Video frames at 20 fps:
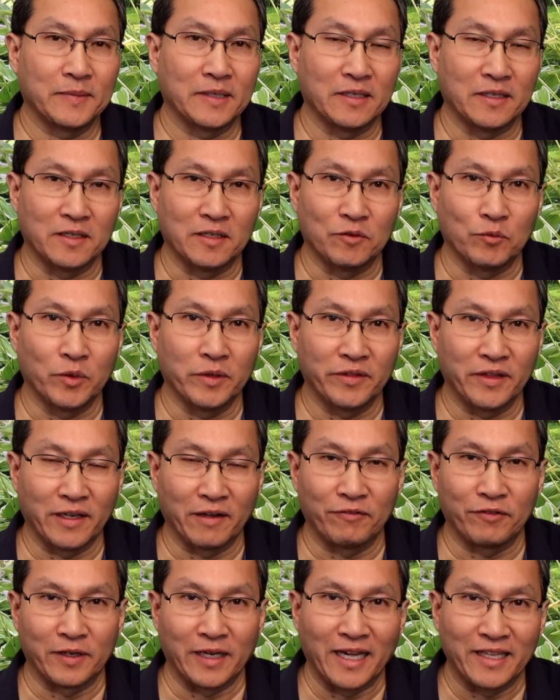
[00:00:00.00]
Uh, one thing
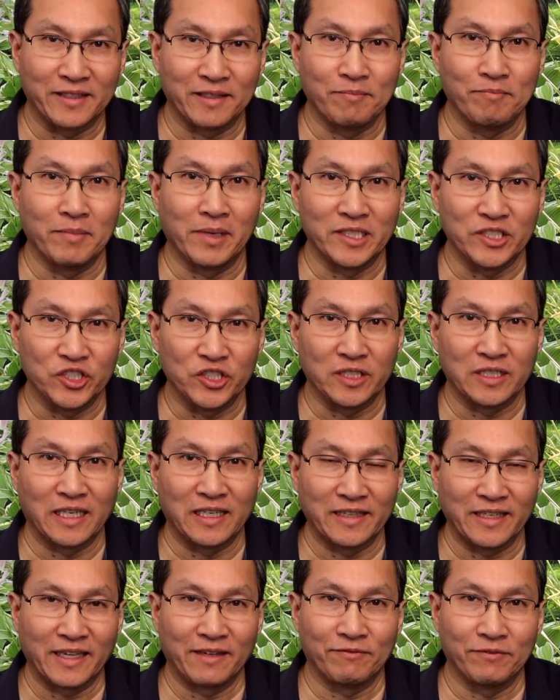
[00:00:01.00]
I forgot to mention
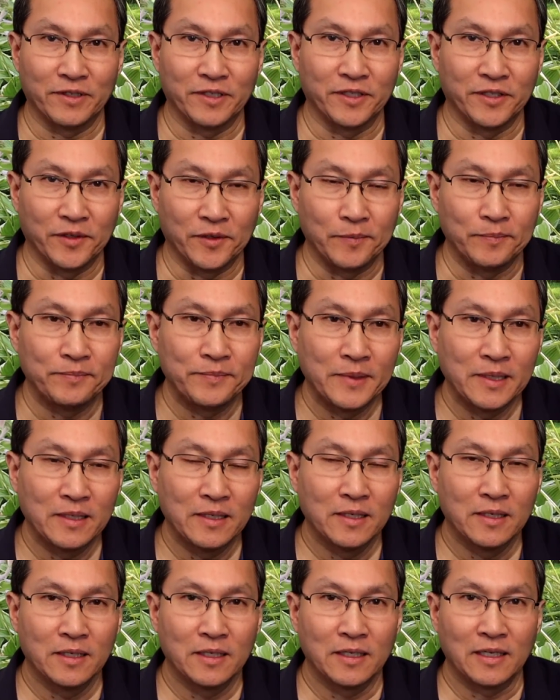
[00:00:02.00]
on that video.
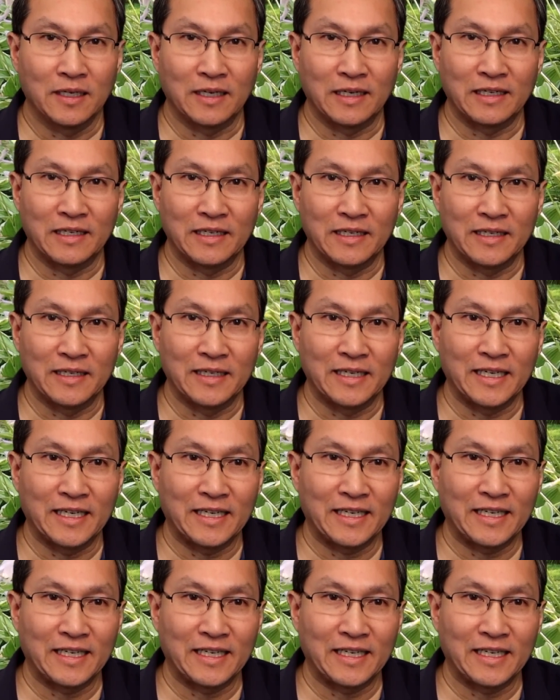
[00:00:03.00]
Uh,